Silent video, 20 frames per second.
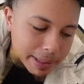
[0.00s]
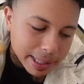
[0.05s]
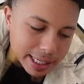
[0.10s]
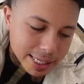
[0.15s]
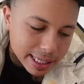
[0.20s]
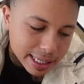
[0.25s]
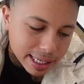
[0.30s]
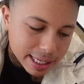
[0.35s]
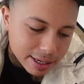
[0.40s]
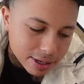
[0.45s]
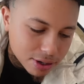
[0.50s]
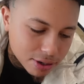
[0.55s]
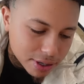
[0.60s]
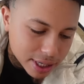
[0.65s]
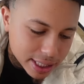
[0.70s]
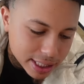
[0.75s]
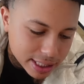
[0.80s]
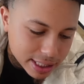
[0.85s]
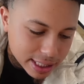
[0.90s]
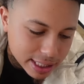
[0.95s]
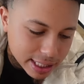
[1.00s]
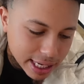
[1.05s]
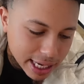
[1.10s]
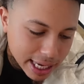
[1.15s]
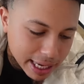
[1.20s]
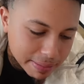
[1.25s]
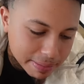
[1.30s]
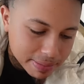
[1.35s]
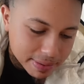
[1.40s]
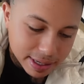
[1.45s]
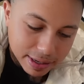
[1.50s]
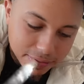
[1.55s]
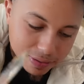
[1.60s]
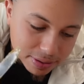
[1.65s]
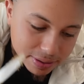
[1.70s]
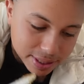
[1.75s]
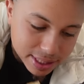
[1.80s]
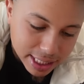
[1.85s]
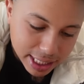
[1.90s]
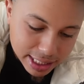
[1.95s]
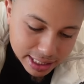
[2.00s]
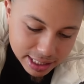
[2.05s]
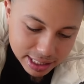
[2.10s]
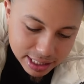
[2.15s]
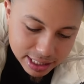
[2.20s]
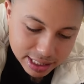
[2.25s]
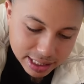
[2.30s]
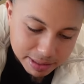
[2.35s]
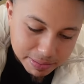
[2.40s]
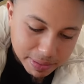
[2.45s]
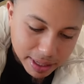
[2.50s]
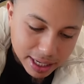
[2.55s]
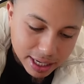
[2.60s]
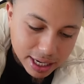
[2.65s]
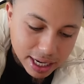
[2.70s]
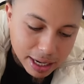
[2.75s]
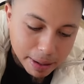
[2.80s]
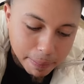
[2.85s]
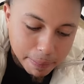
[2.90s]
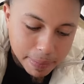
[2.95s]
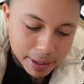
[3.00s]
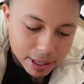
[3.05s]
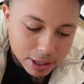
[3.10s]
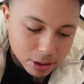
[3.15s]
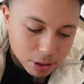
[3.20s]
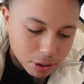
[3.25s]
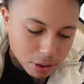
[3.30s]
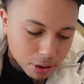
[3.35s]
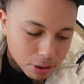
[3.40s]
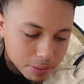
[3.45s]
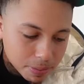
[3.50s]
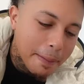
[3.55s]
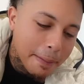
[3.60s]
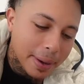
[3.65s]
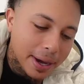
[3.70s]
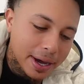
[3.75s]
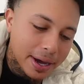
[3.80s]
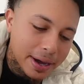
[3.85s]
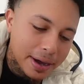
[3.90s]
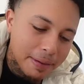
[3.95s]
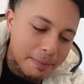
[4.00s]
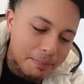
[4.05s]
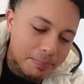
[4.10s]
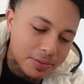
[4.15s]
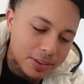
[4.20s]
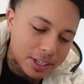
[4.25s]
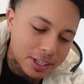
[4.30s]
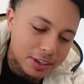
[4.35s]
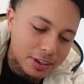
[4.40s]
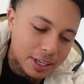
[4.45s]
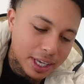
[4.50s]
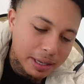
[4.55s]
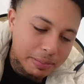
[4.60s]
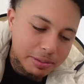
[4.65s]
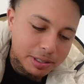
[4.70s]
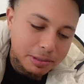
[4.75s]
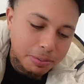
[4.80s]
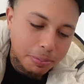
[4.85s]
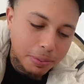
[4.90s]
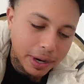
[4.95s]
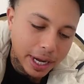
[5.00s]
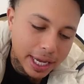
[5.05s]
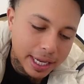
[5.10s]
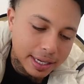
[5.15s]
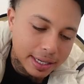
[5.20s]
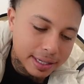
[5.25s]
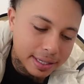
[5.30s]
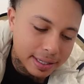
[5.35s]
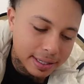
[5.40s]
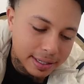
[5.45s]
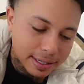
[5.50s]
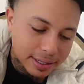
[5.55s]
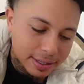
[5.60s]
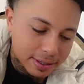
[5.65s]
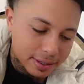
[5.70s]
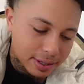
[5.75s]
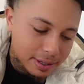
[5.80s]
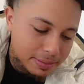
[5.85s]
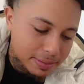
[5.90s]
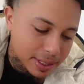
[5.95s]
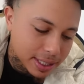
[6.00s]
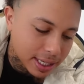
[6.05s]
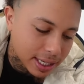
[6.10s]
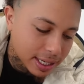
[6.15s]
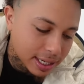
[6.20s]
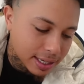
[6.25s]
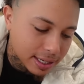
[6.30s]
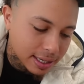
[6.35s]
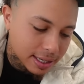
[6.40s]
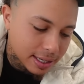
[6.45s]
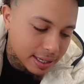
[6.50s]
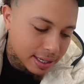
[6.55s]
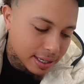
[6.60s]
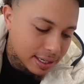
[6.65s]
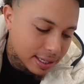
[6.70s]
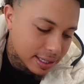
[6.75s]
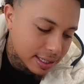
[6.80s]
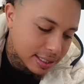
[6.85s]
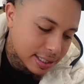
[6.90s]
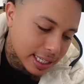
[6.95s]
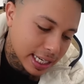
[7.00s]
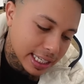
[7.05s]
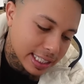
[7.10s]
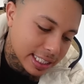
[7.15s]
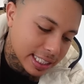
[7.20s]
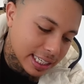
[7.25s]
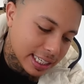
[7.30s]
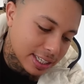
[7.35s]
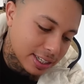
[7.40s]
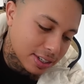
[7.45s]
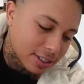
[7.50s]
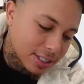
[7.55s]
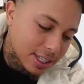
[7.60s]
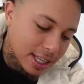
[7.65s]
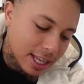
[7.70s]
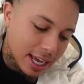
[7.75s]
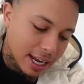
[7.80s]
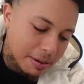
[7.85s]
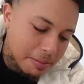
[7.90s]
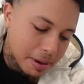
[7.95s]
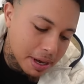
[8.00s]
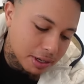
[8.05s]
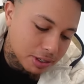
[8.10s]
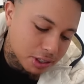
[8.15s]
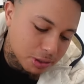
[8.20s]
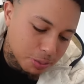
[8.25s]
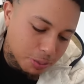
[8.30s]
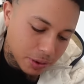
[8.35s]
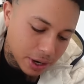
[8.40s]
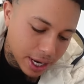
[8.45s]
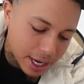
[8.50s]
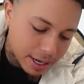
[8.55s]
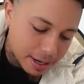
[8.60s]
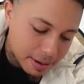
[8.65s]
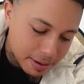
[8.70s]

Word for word: I didn't get a crazy dab. If it was Destiny, she might have got a big gulp. But you keep spreading, you know what I'm saying? Well, Destiny knows a lot about spreading.